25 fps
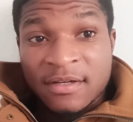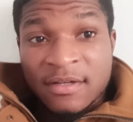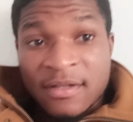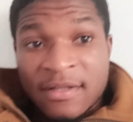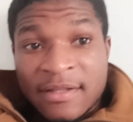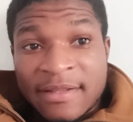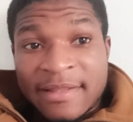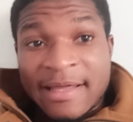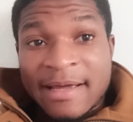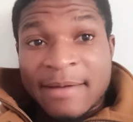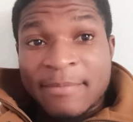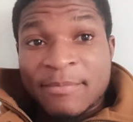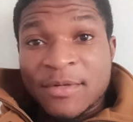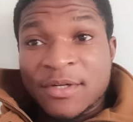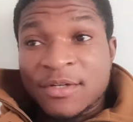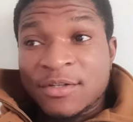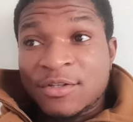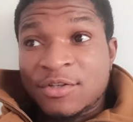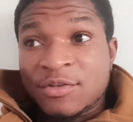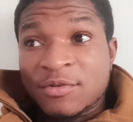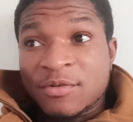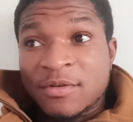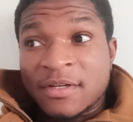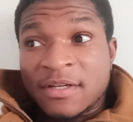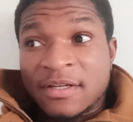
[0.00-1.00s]
That
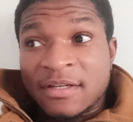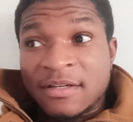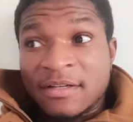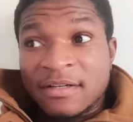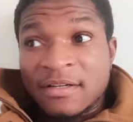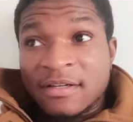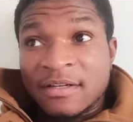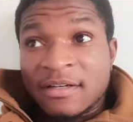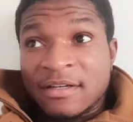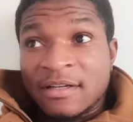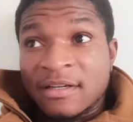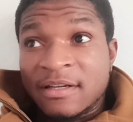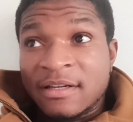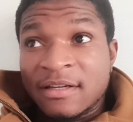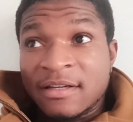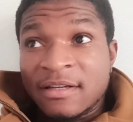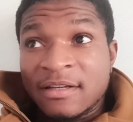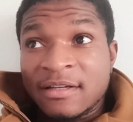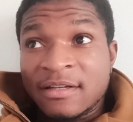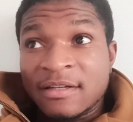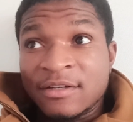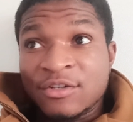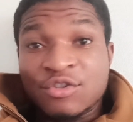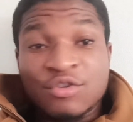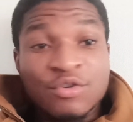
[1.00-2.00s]
means you can
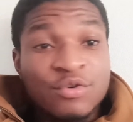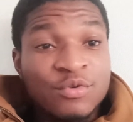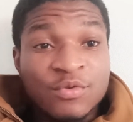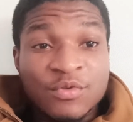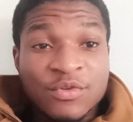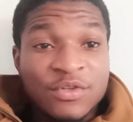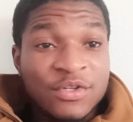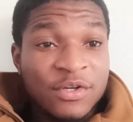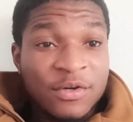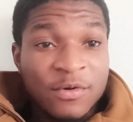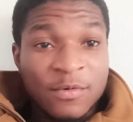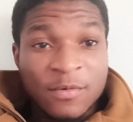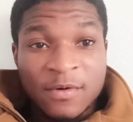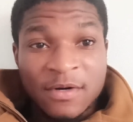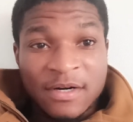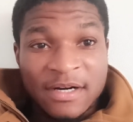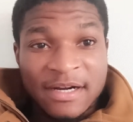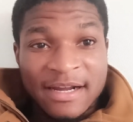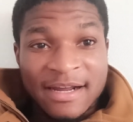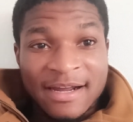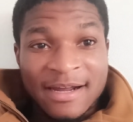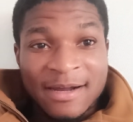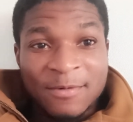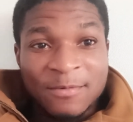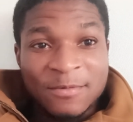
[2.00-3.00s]
choose your work
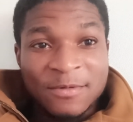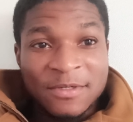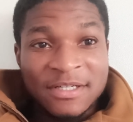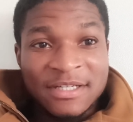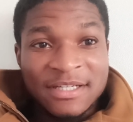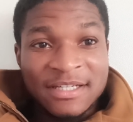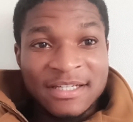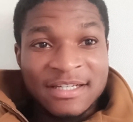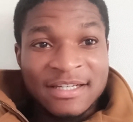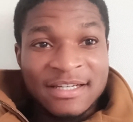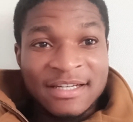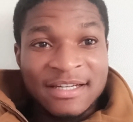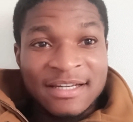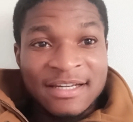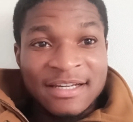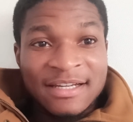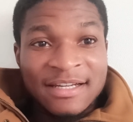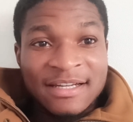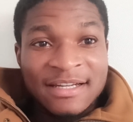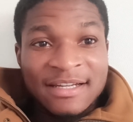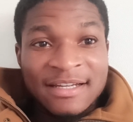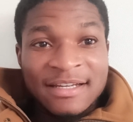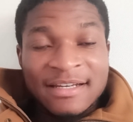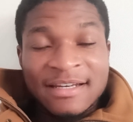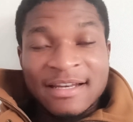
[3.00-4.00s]
hours.
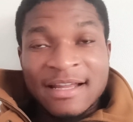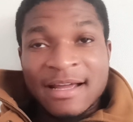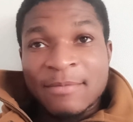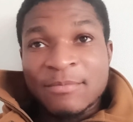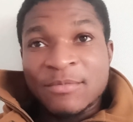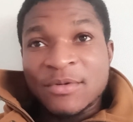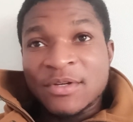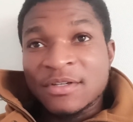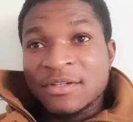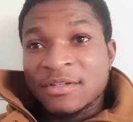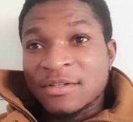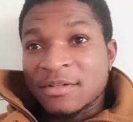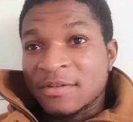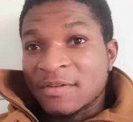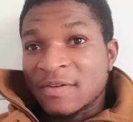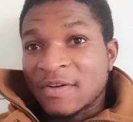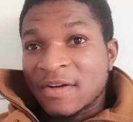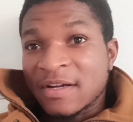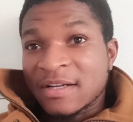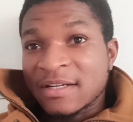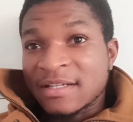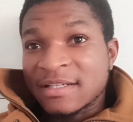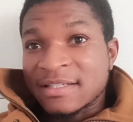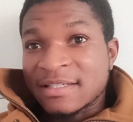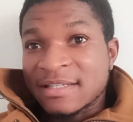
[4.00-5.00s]
That means you're
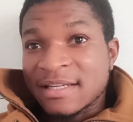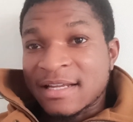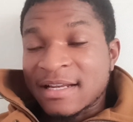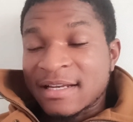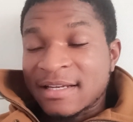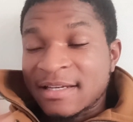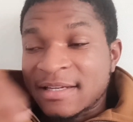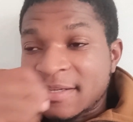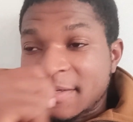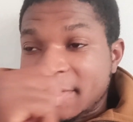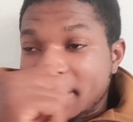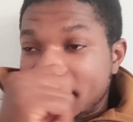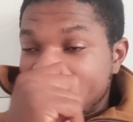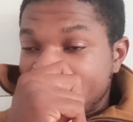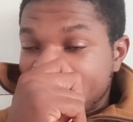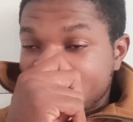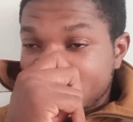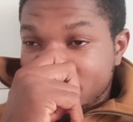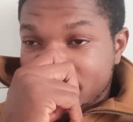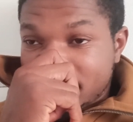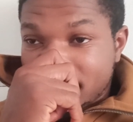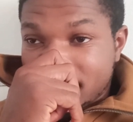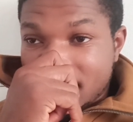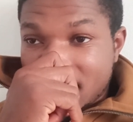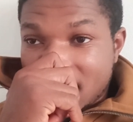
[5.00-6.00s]
not exactly,
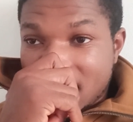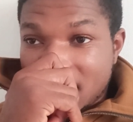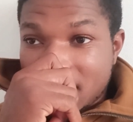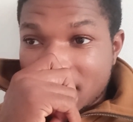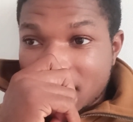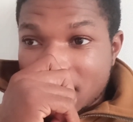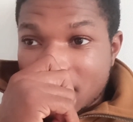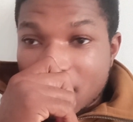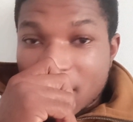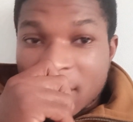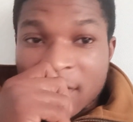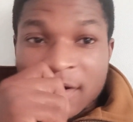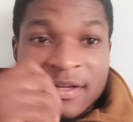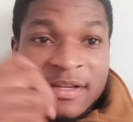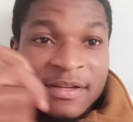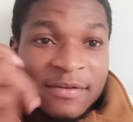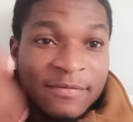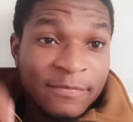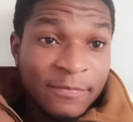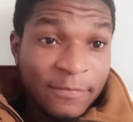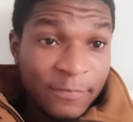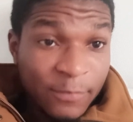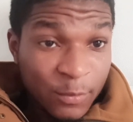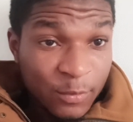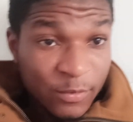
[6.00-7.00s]
you know, working
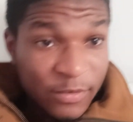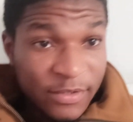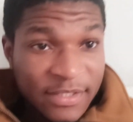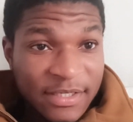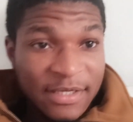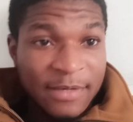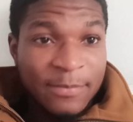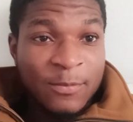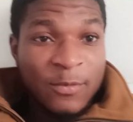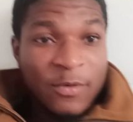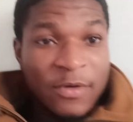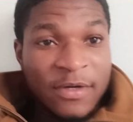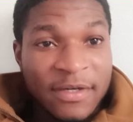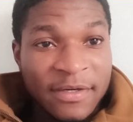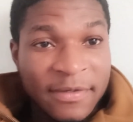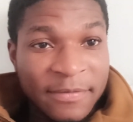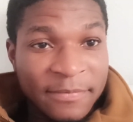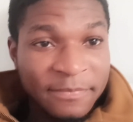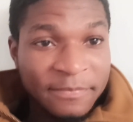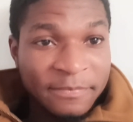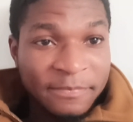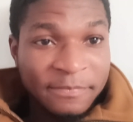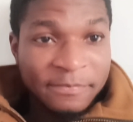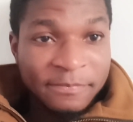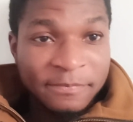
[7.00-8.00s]
for someone.
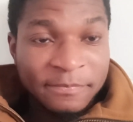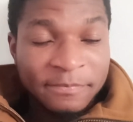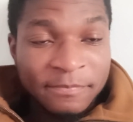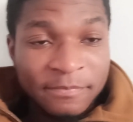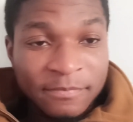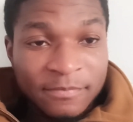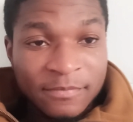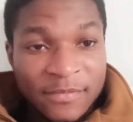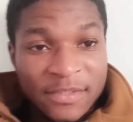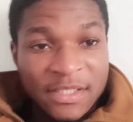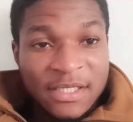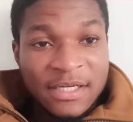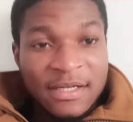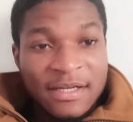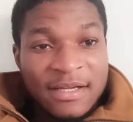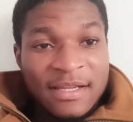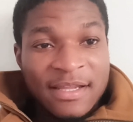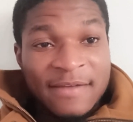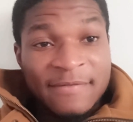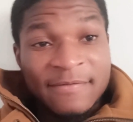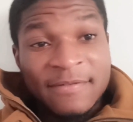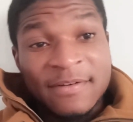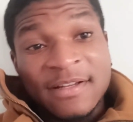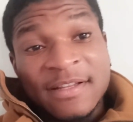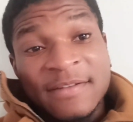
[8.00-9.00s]
Okay,
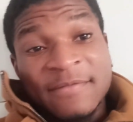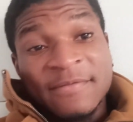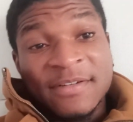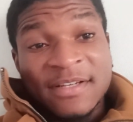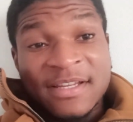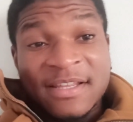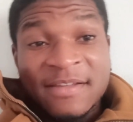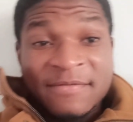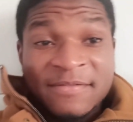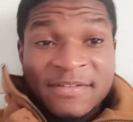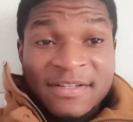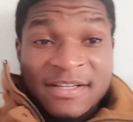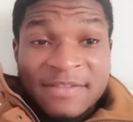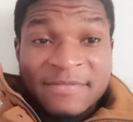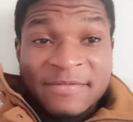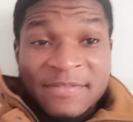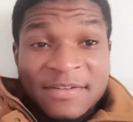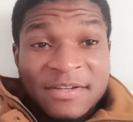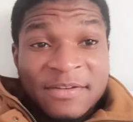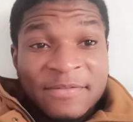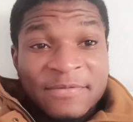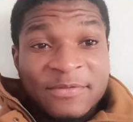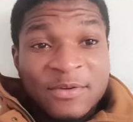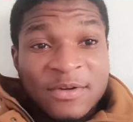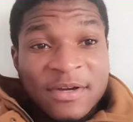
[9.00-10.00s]
even even even even
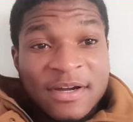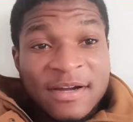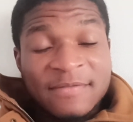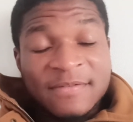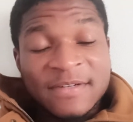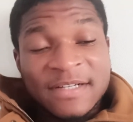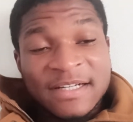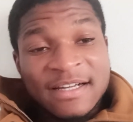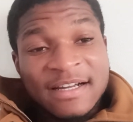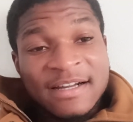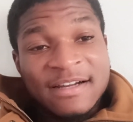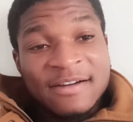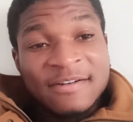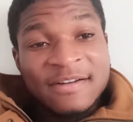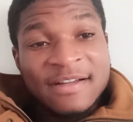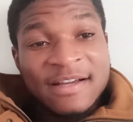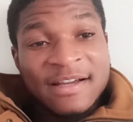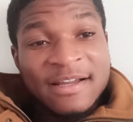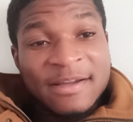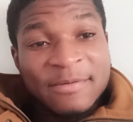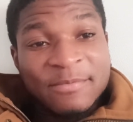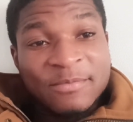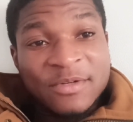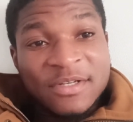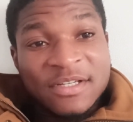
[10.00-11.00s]
if you have a car on
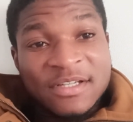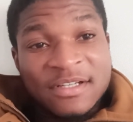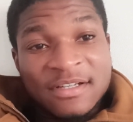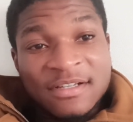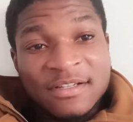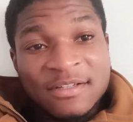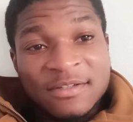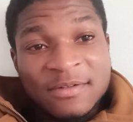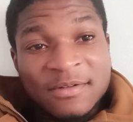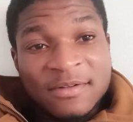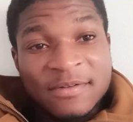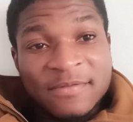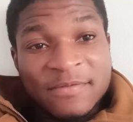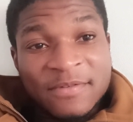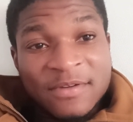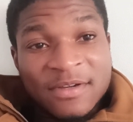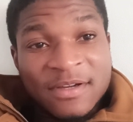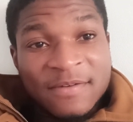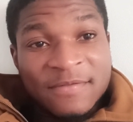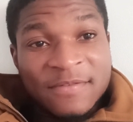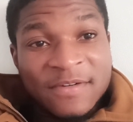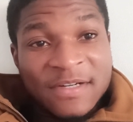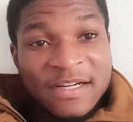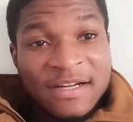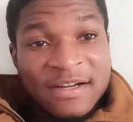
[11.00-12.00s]
hire purchase or if you
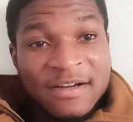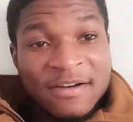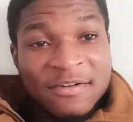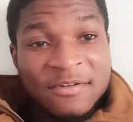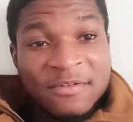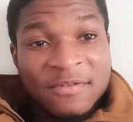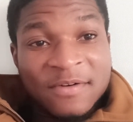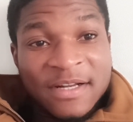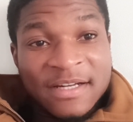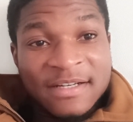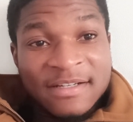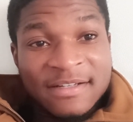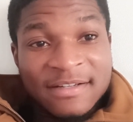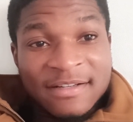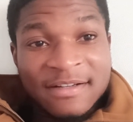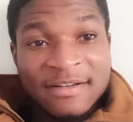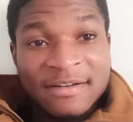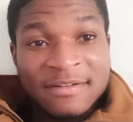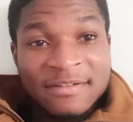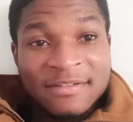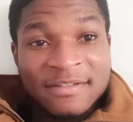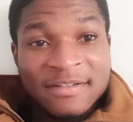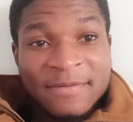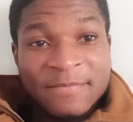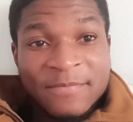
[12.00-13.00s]
have a car on rental
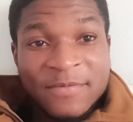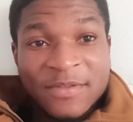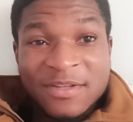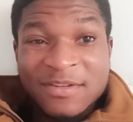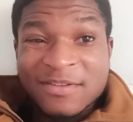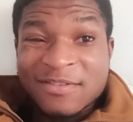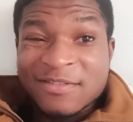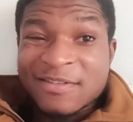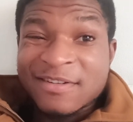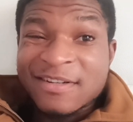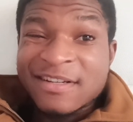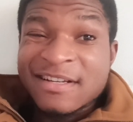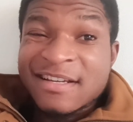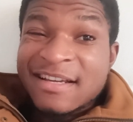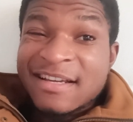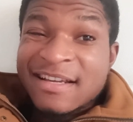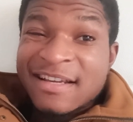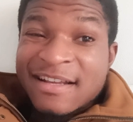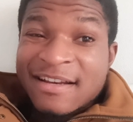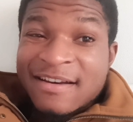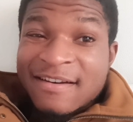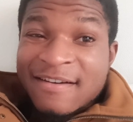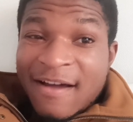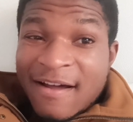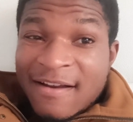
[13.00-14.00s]
or something, you're
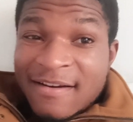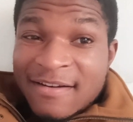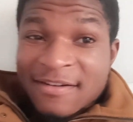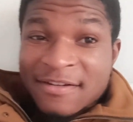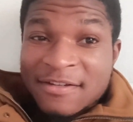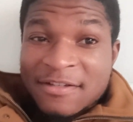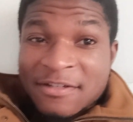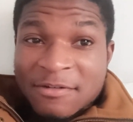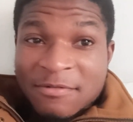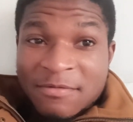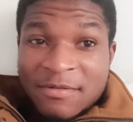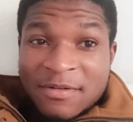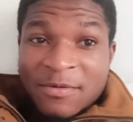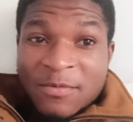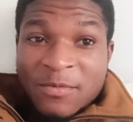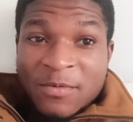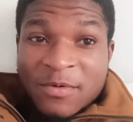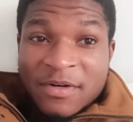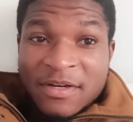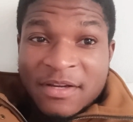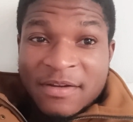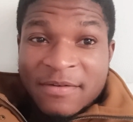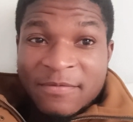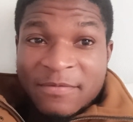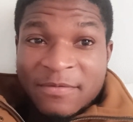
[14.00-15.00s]
not necessarily
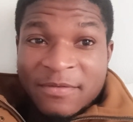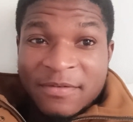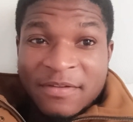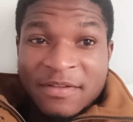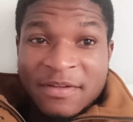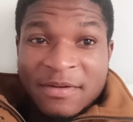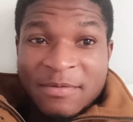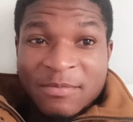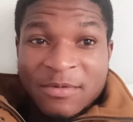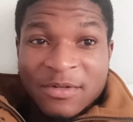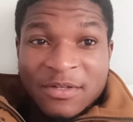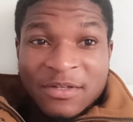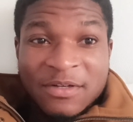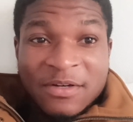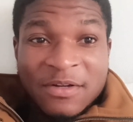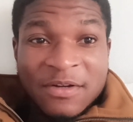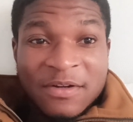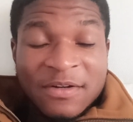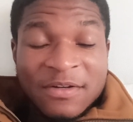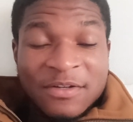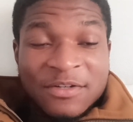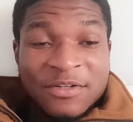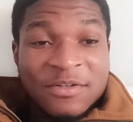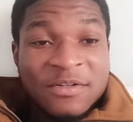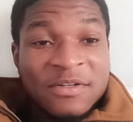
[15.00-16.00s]
working for them as
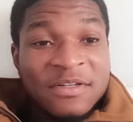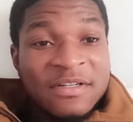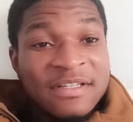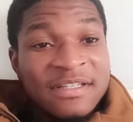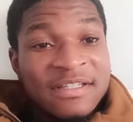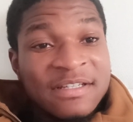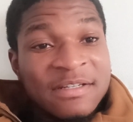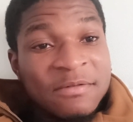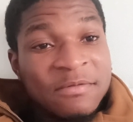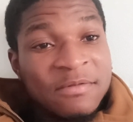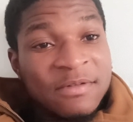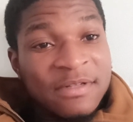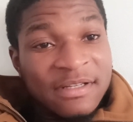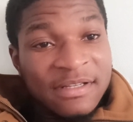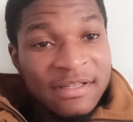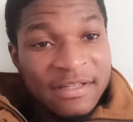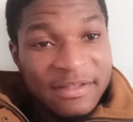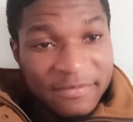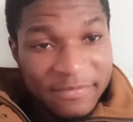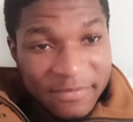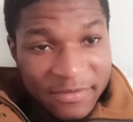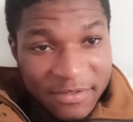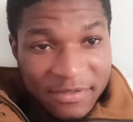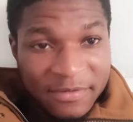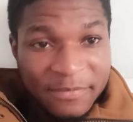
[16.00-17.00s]
long as you can still
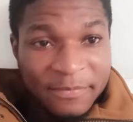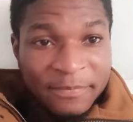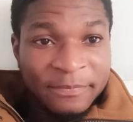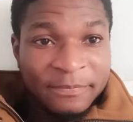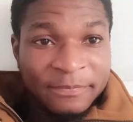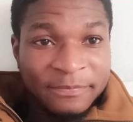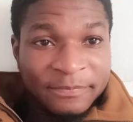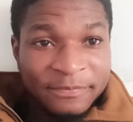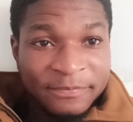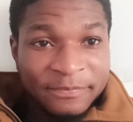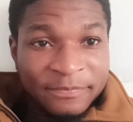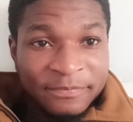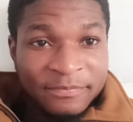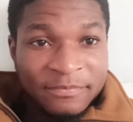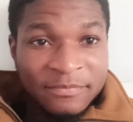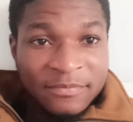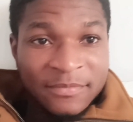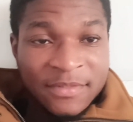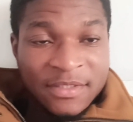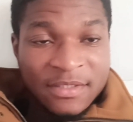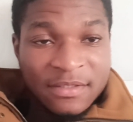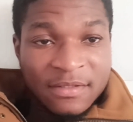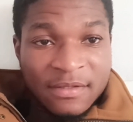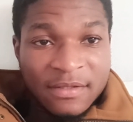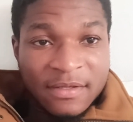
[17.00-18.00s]
deliver
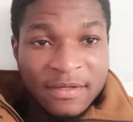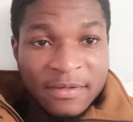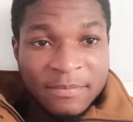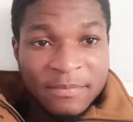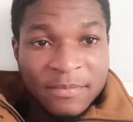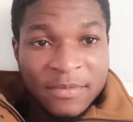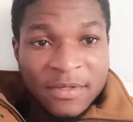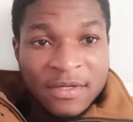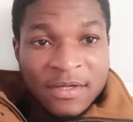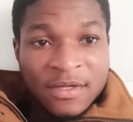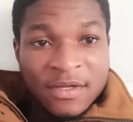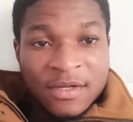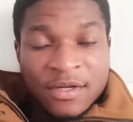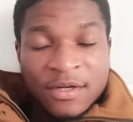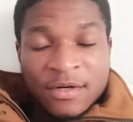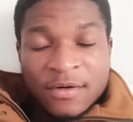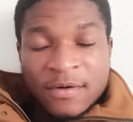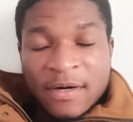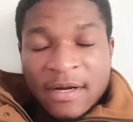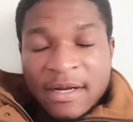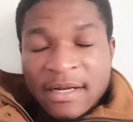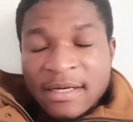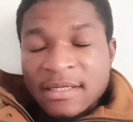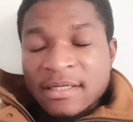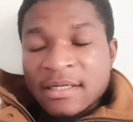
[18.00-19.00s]
to them,
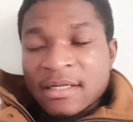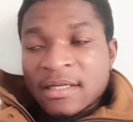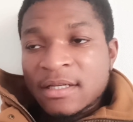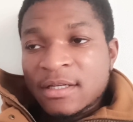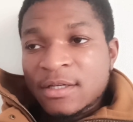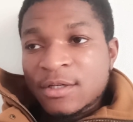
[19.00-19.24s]
right?